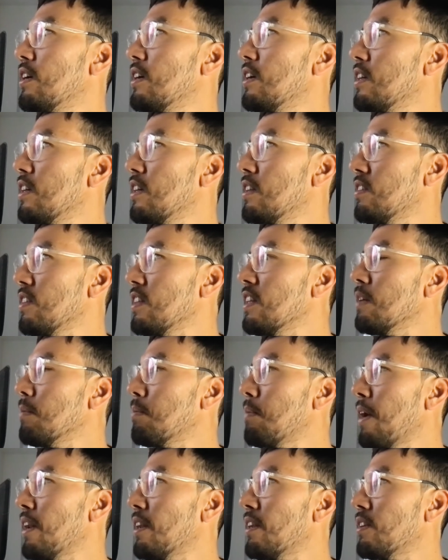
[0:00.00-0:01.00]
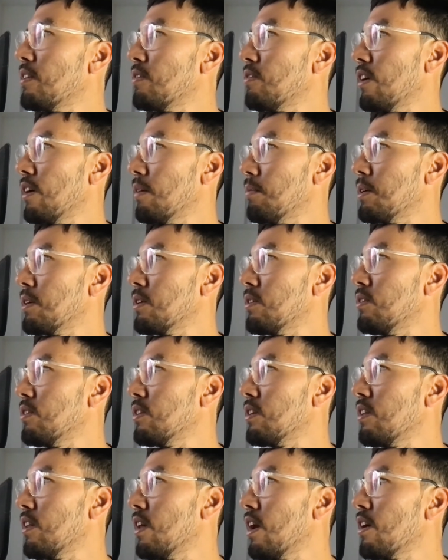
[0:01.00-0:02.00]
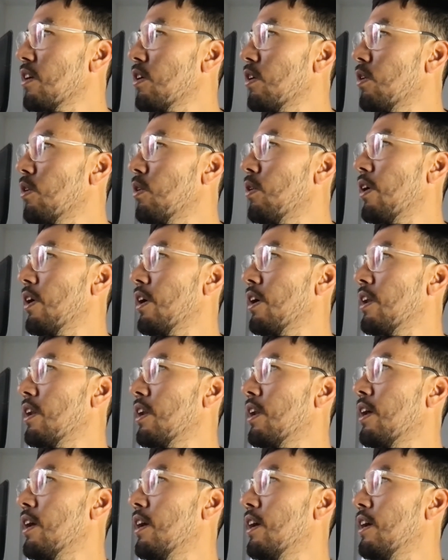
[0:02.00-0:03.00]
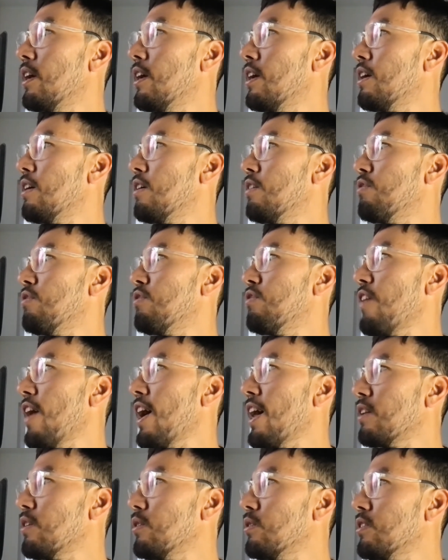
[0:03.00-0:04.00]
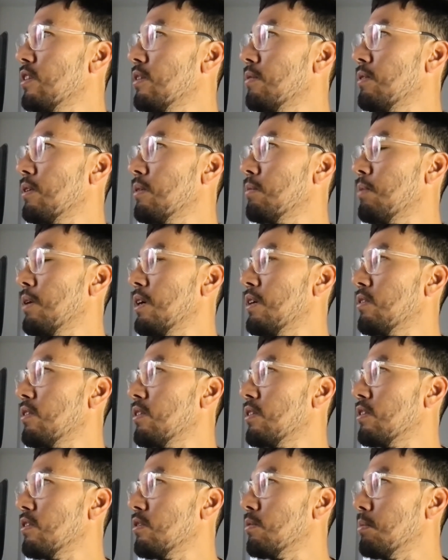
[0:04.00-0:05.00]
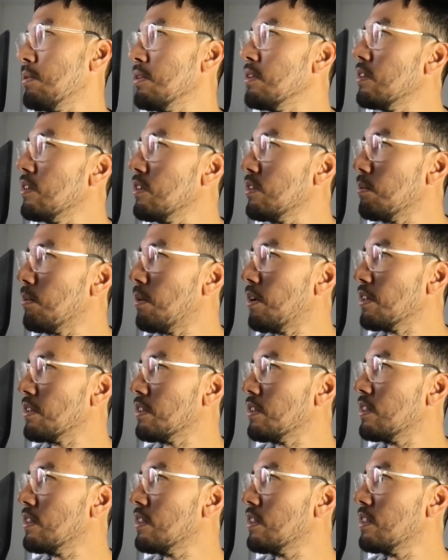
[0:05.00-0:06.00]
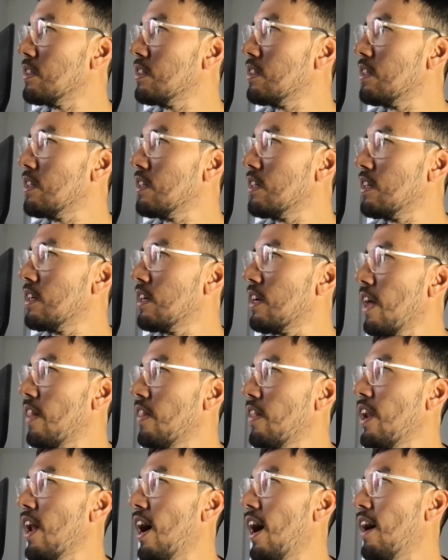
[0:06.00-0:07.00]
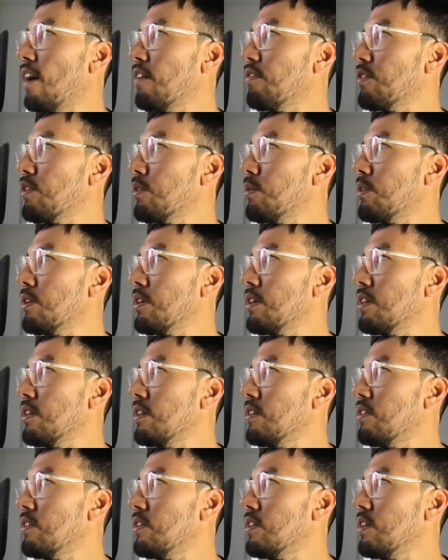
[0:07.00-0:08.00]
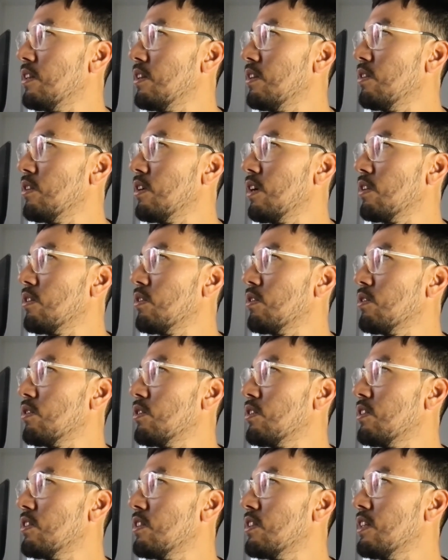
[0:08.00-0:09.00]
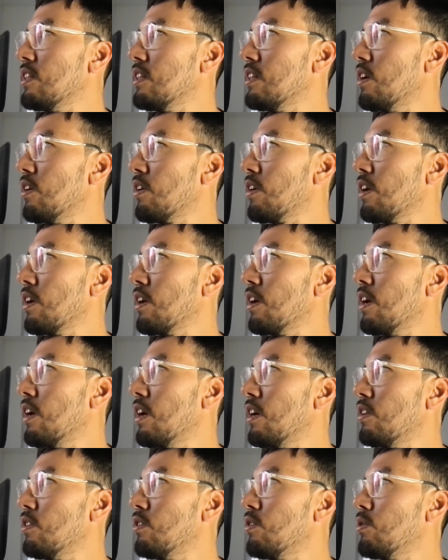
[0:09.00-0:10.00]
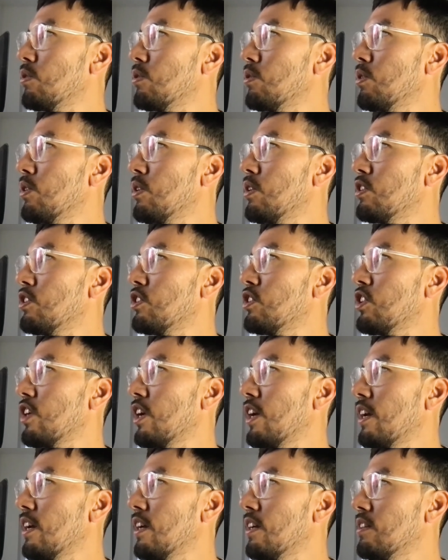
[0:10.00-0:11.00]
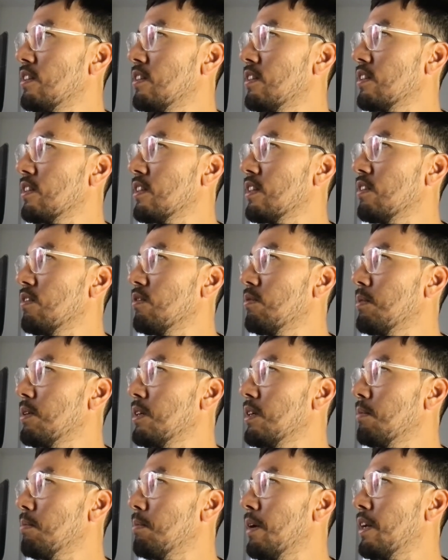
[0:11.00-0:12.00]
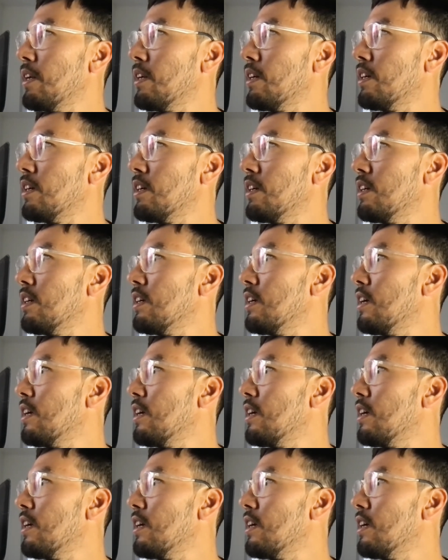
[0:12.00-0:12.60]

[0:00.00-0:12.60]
it's independent of that because you can then go and value something based on its business model. And then afterwards, you get to see, okay, do shares give me a better